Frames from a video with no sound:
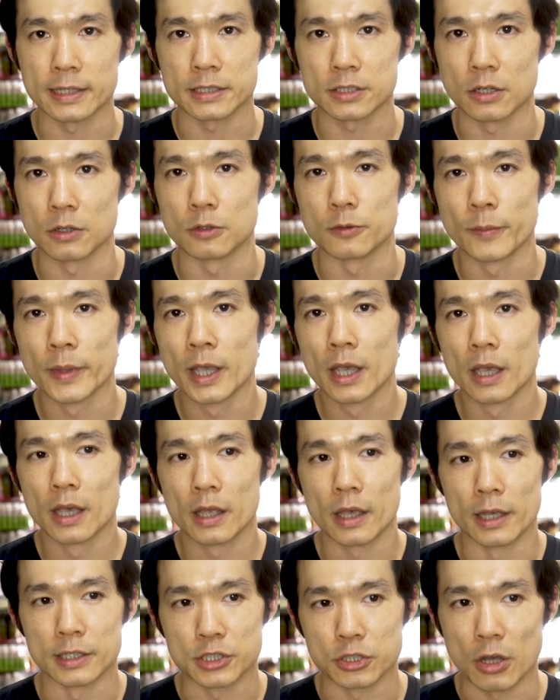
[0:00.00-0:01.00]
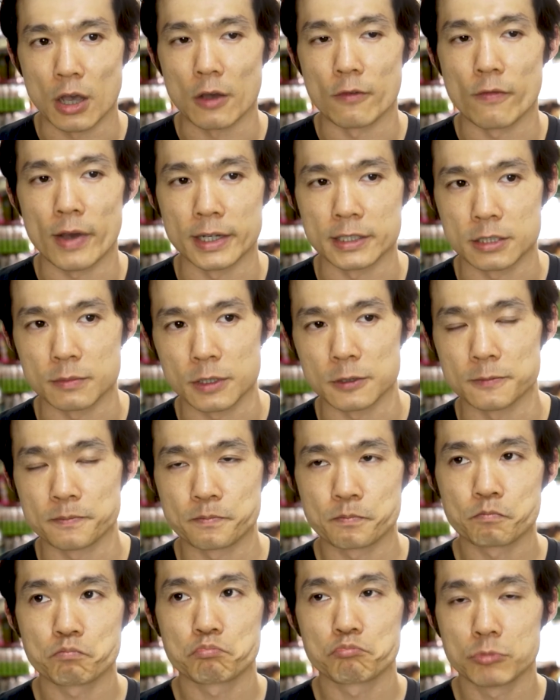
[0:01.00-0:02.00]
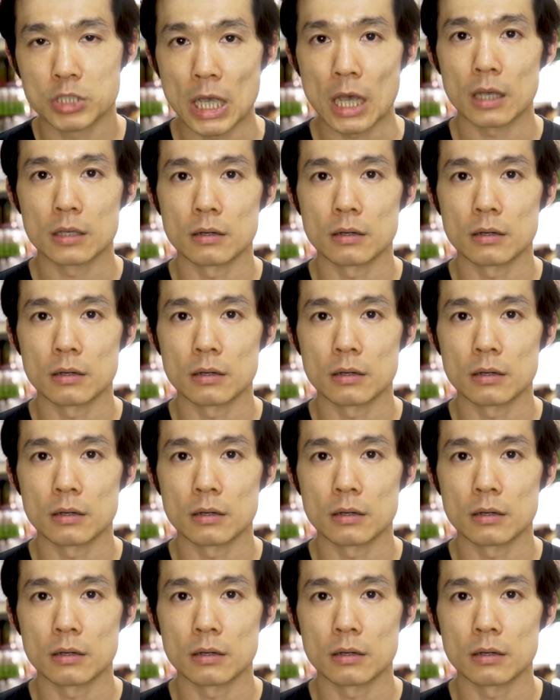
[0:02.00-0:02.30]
so it's not advisable. So